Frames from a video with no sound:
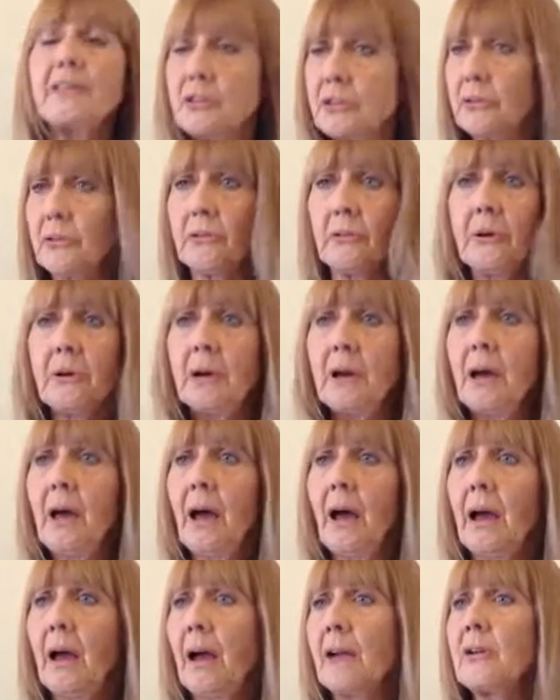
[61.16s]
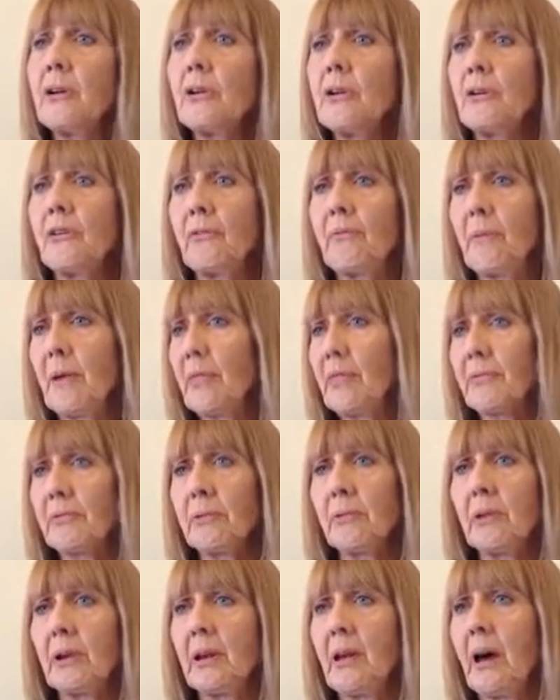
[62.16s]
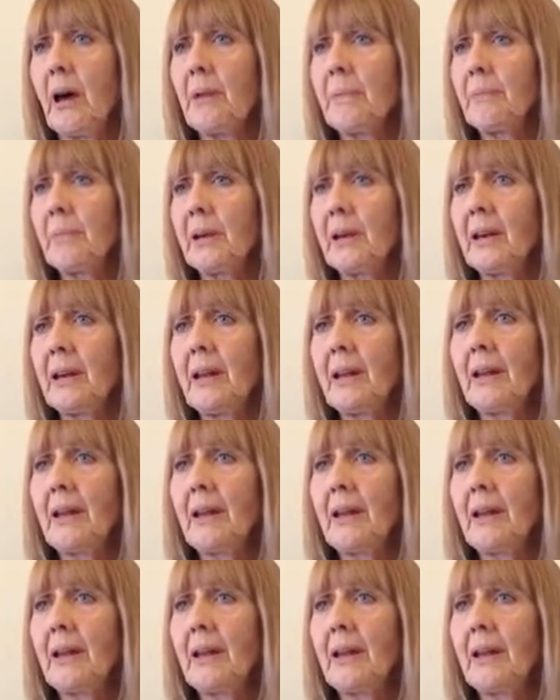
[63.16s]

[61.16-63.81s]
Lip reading: I do. I know you've been through a lot, but...